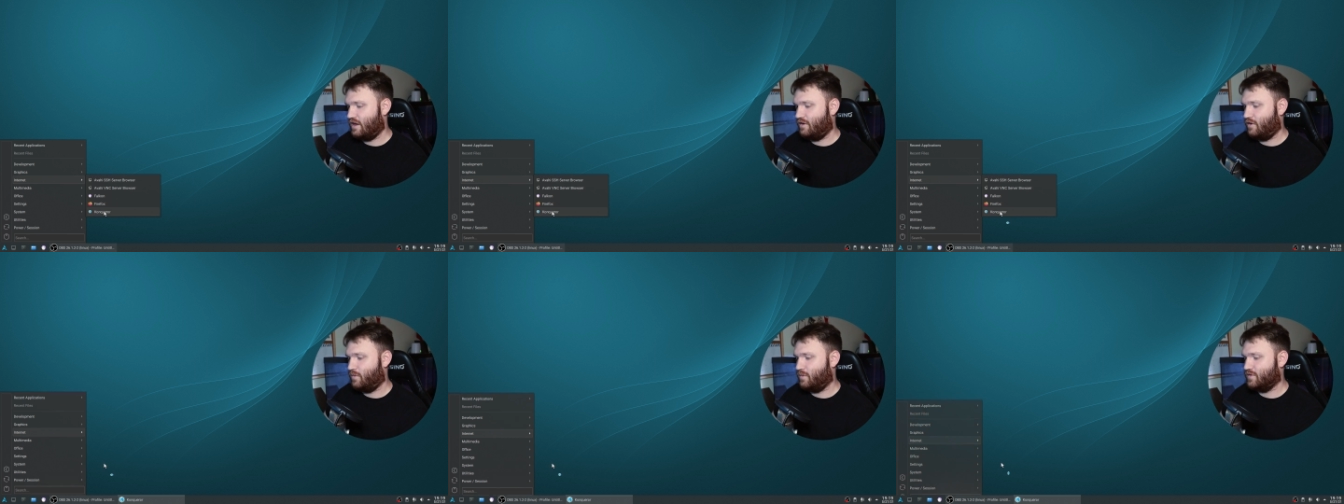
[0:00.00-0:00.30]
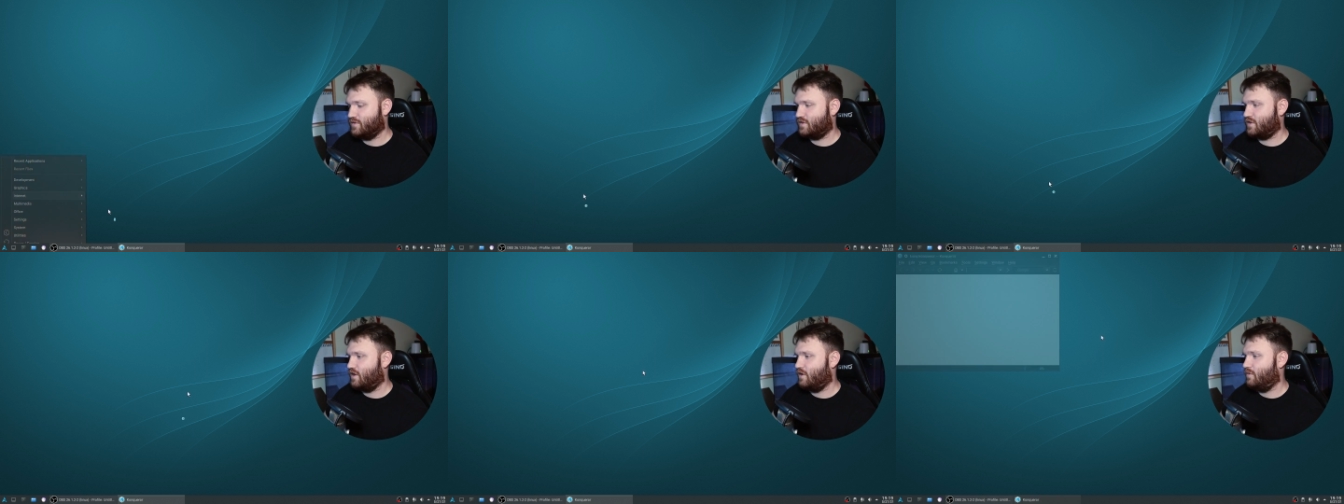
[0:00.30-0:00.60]
I'd
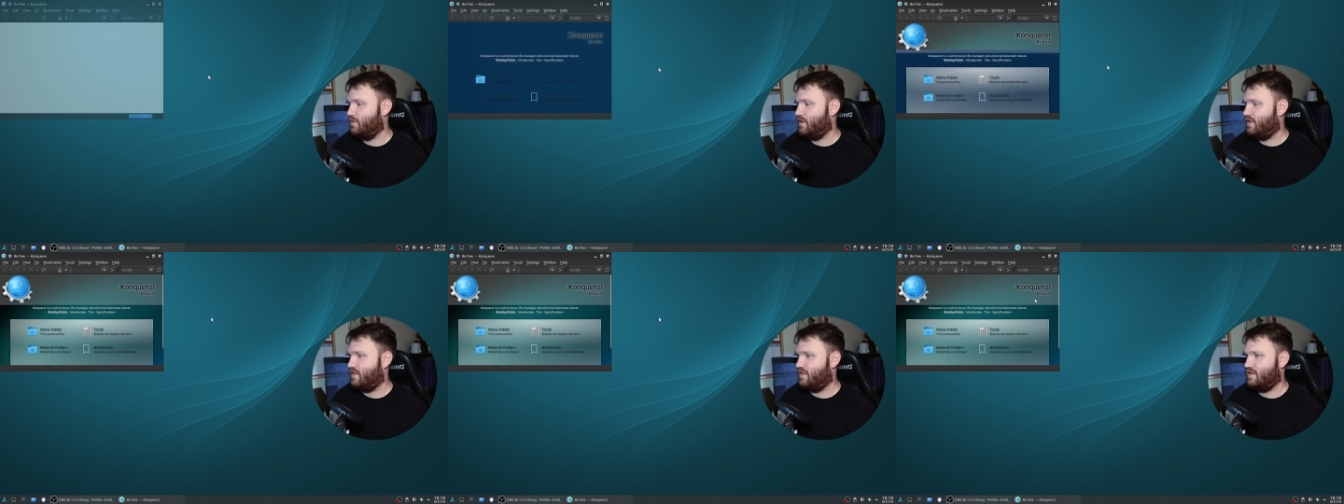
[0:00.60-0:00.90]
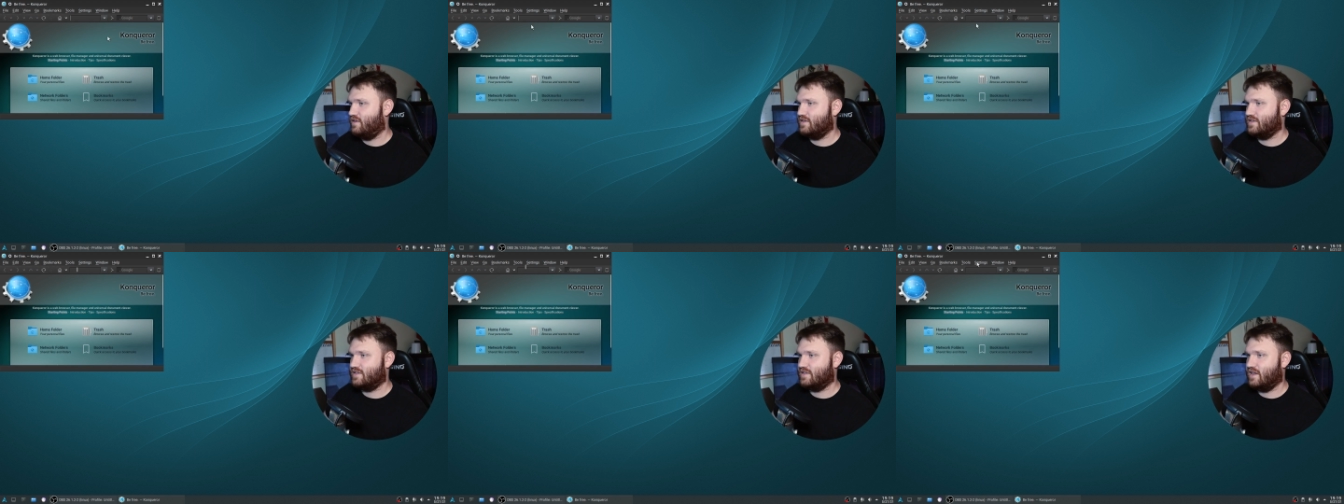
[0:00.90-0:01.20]
almost go with
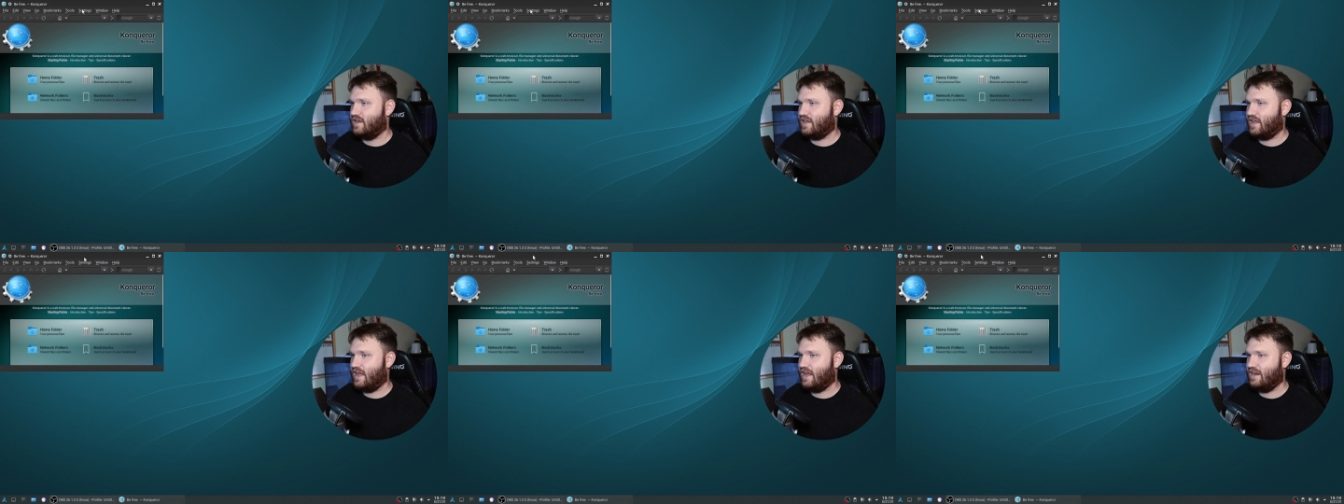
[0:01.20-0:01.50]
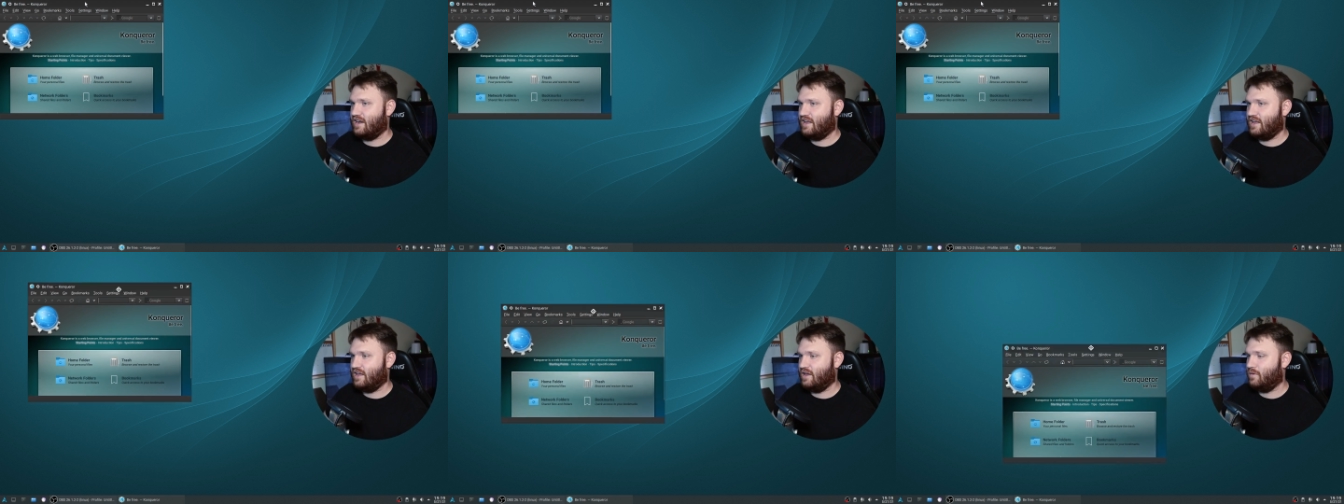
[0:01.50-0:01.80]
this uh,
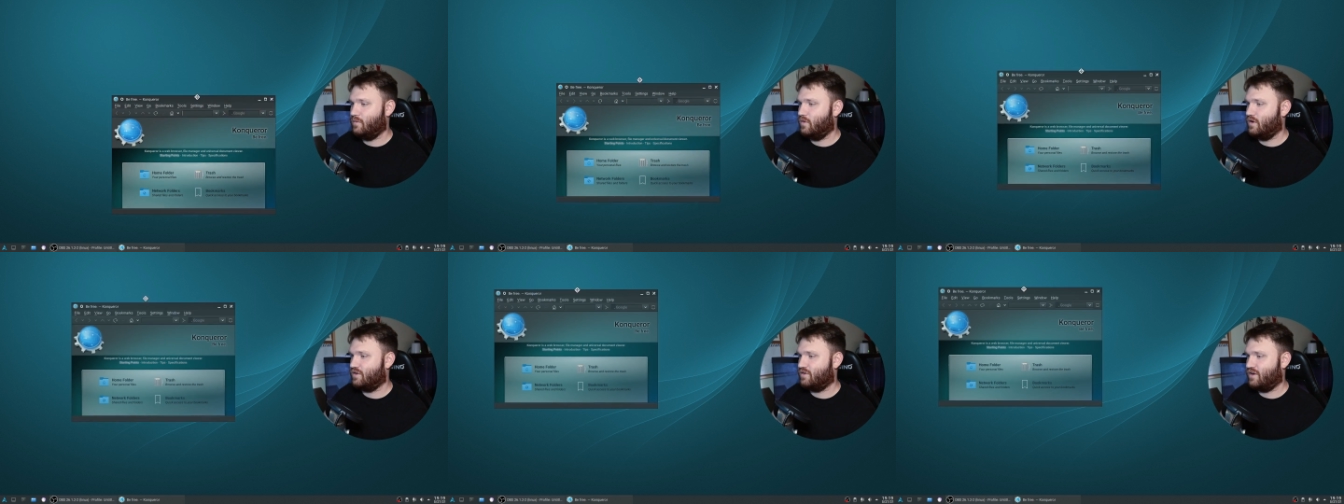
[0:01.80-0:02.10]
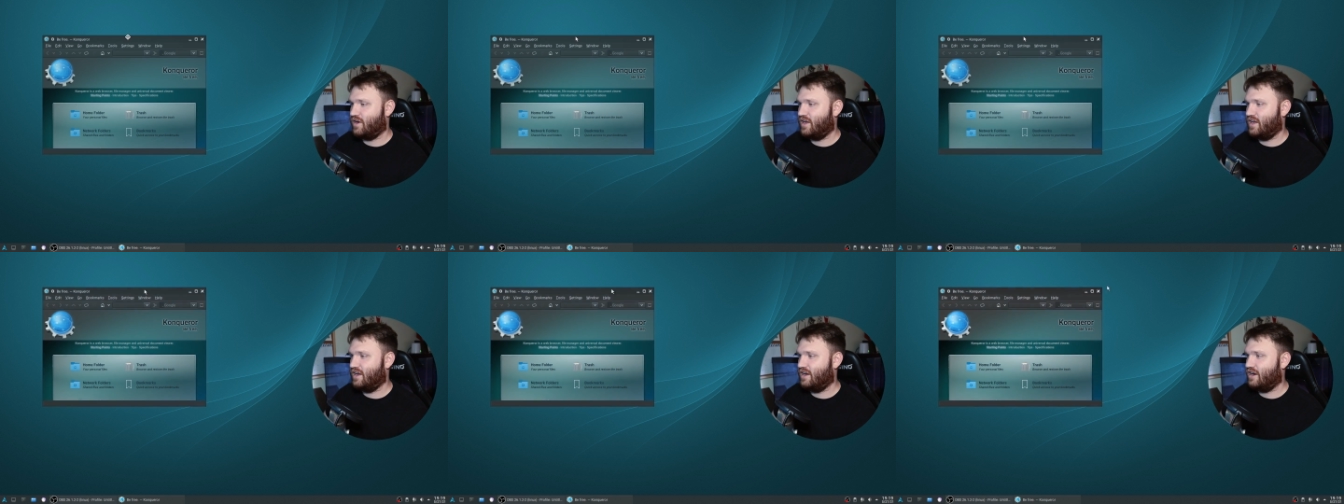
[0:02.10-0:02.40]
K D E one
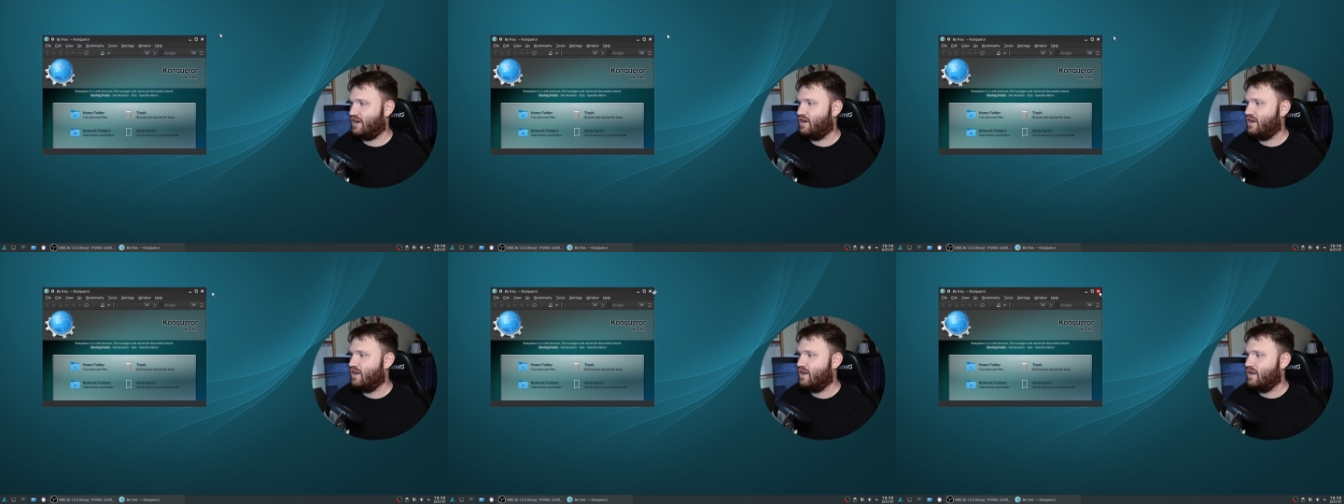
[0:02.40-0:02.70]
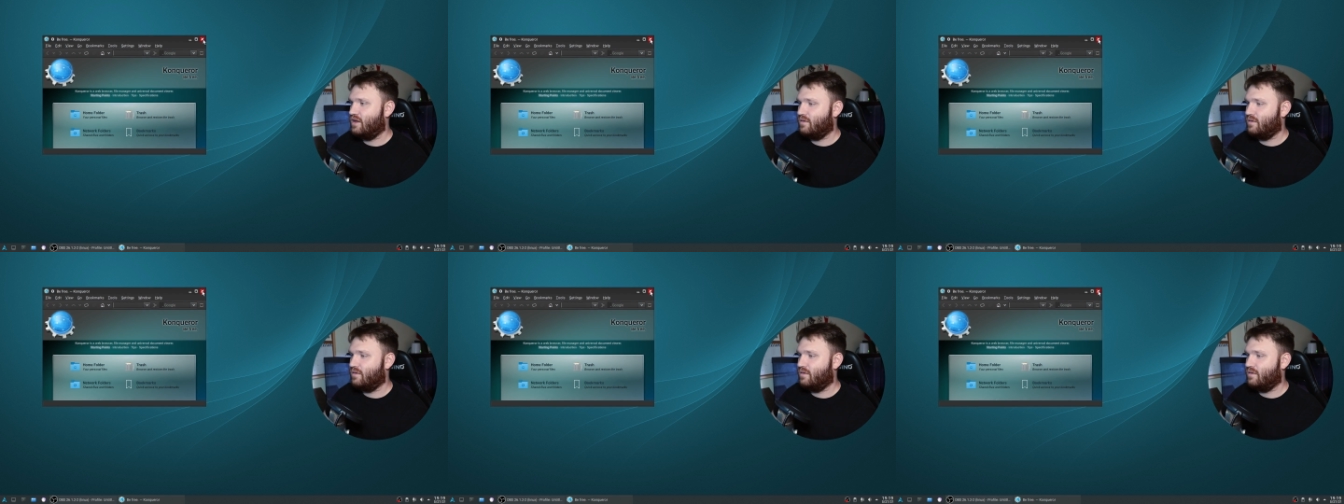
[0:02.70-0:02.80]
right here.